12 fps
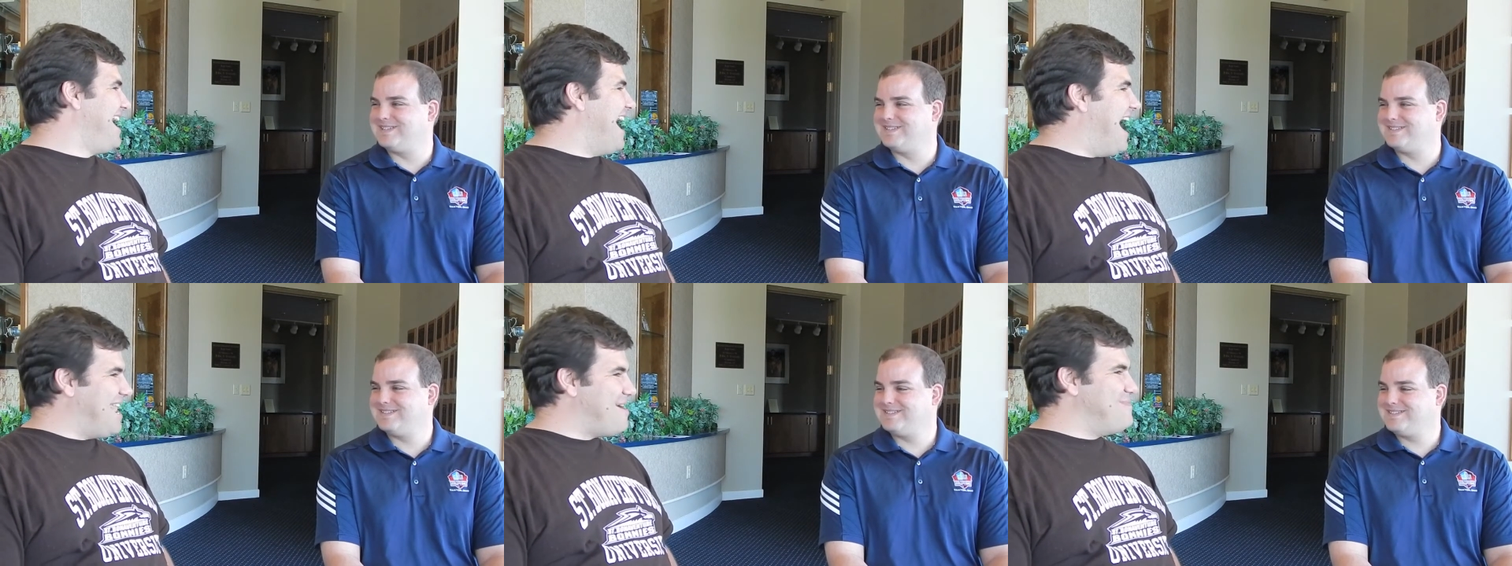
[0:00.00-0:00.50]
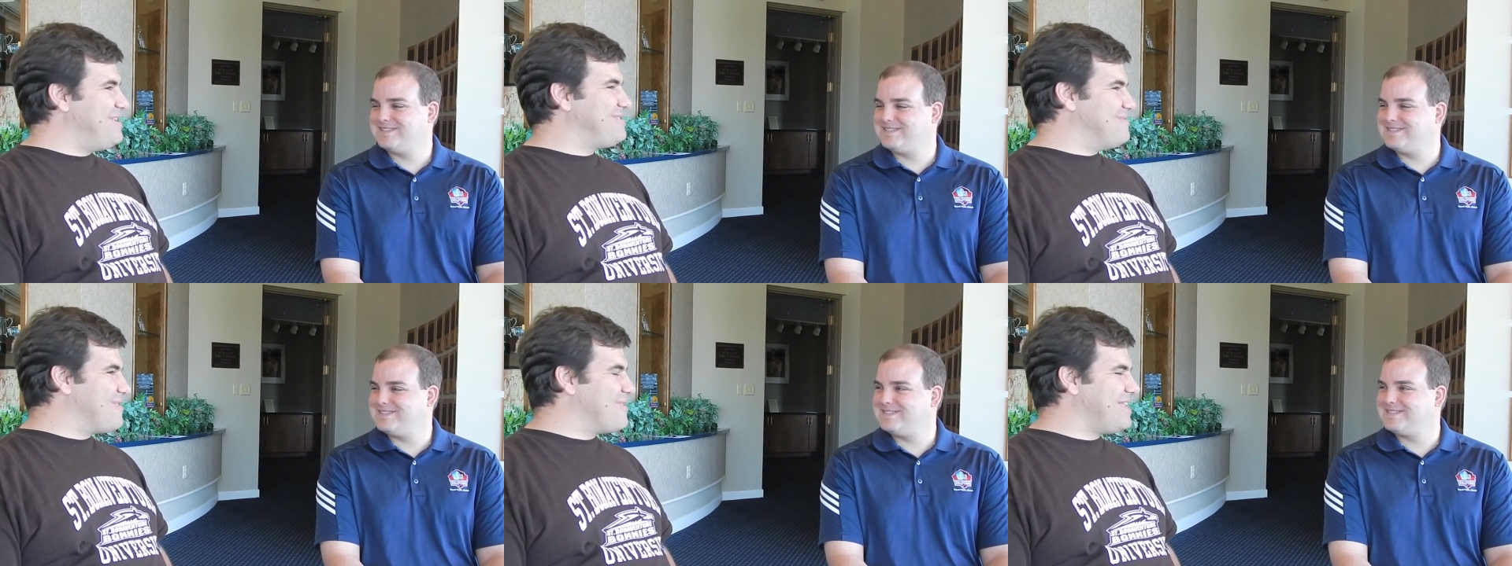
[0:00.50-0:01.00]
Speaker 1: and I miss them
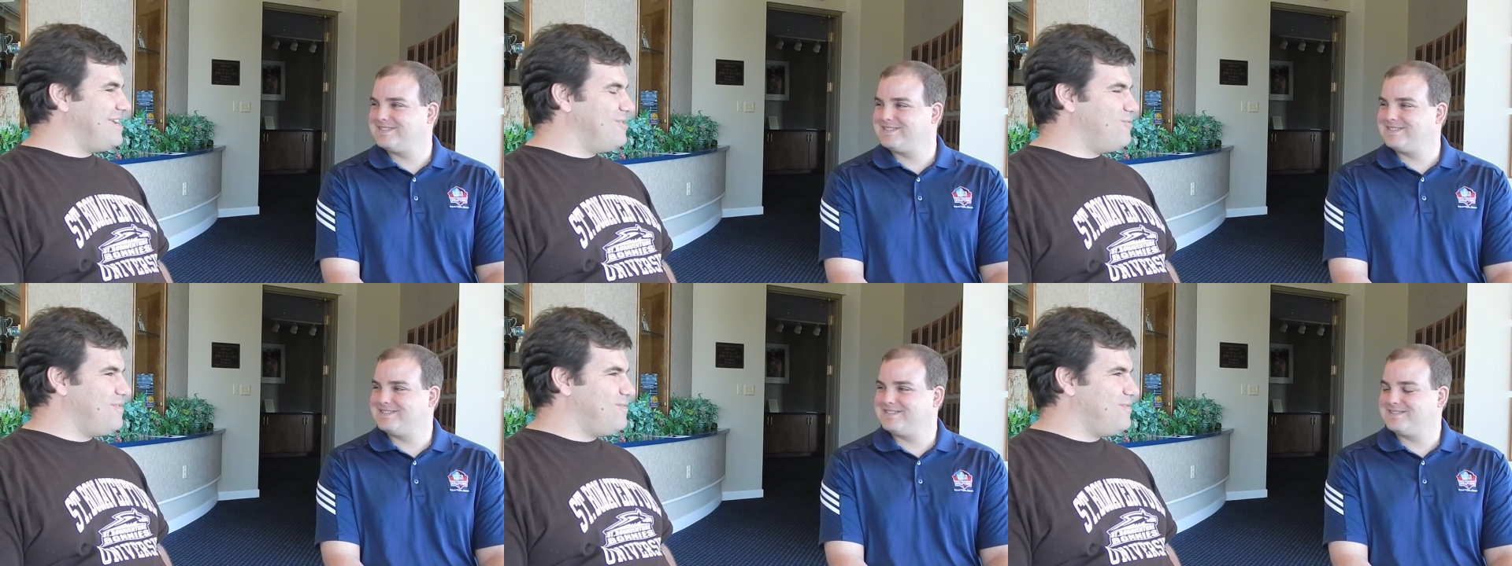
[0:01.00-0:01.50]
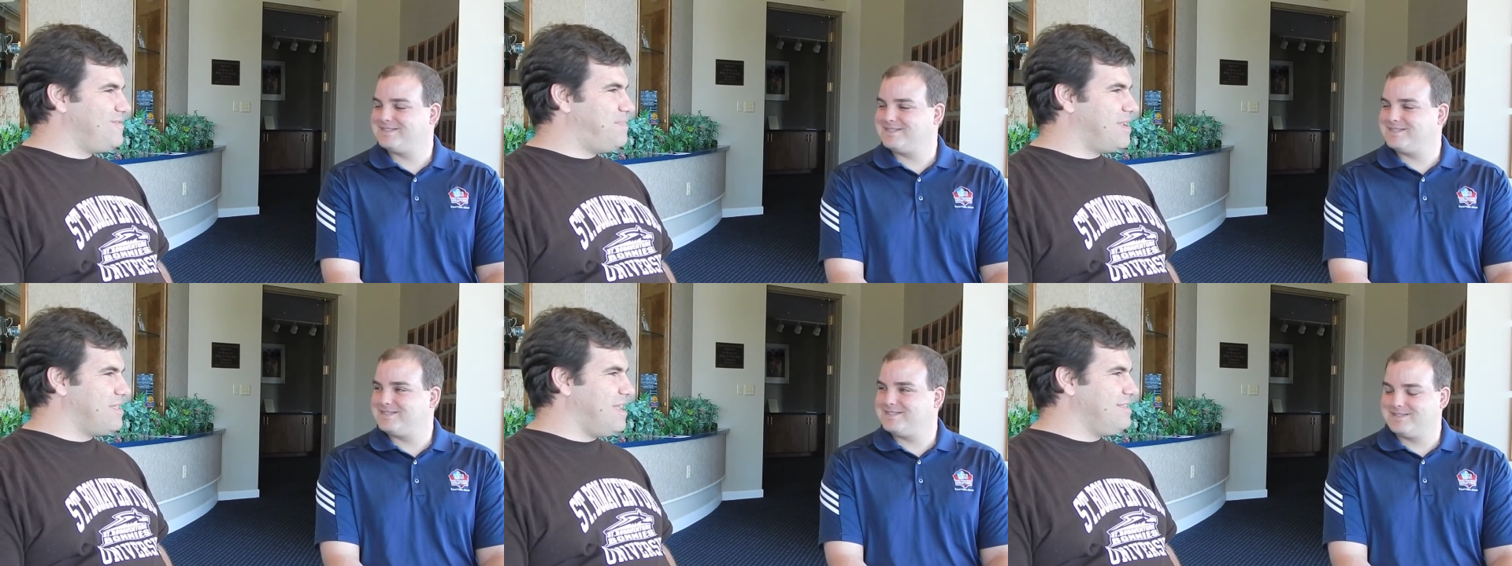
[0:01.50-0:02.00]
already. You know, we we
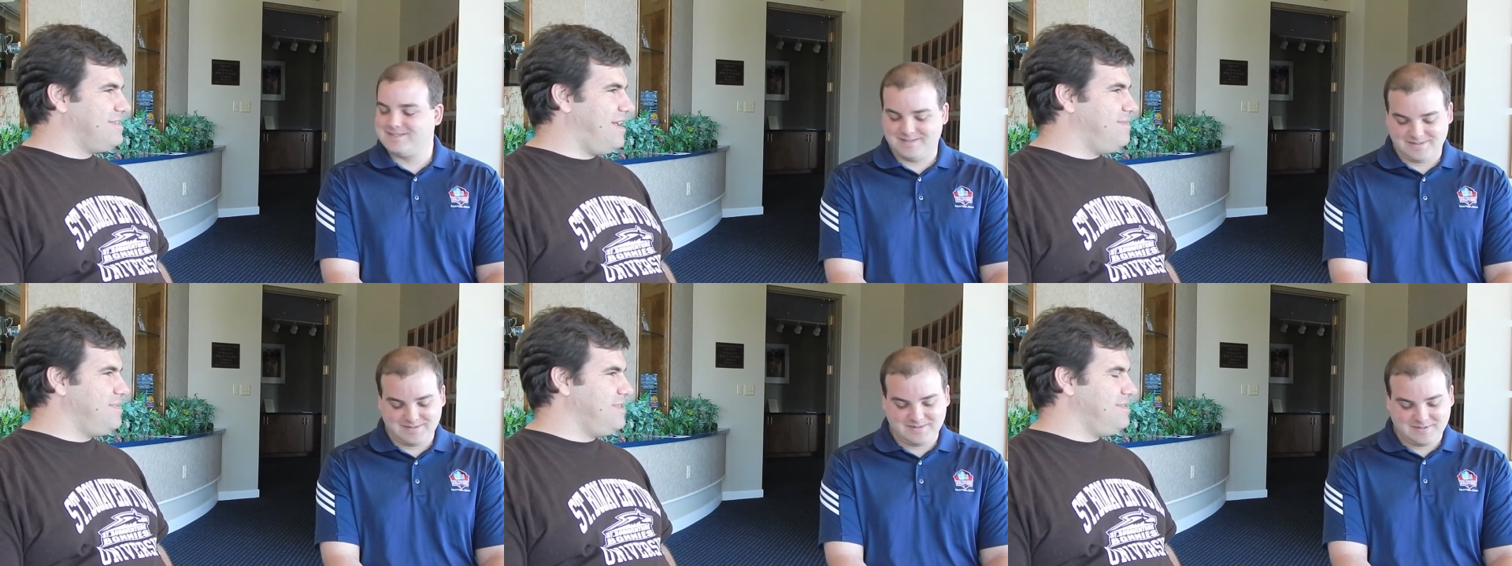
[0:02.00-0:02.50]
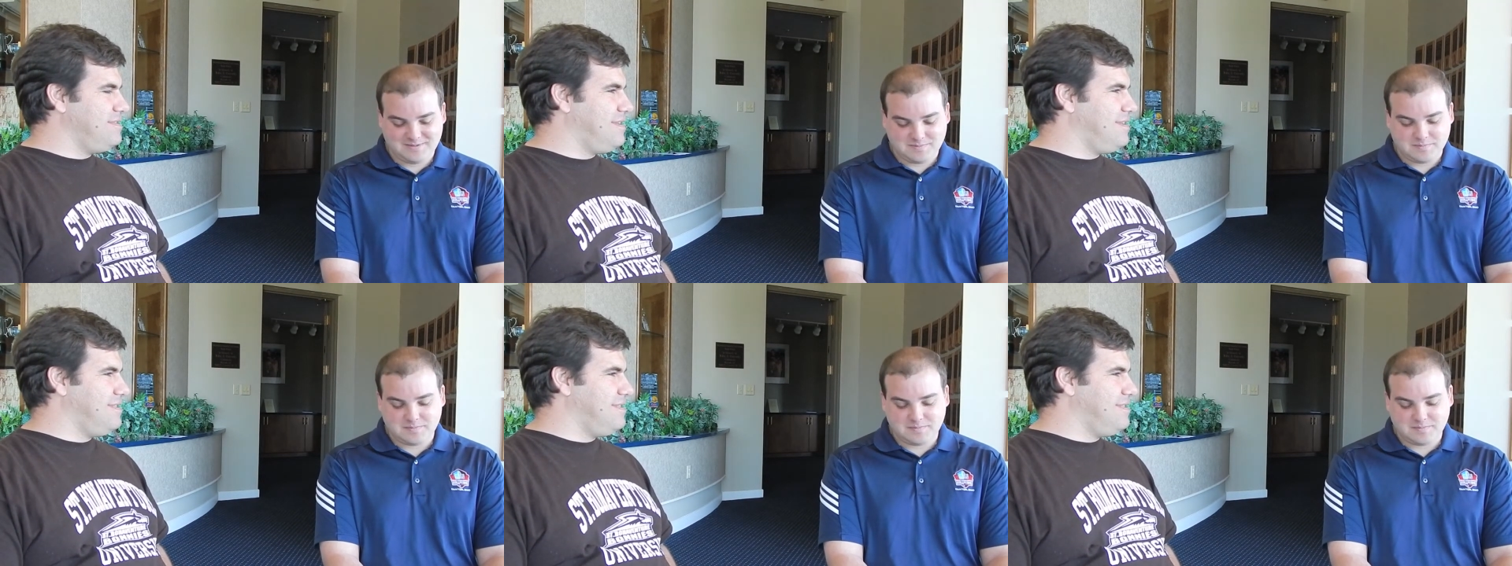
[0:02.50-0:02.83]
spent a lot of time these uh,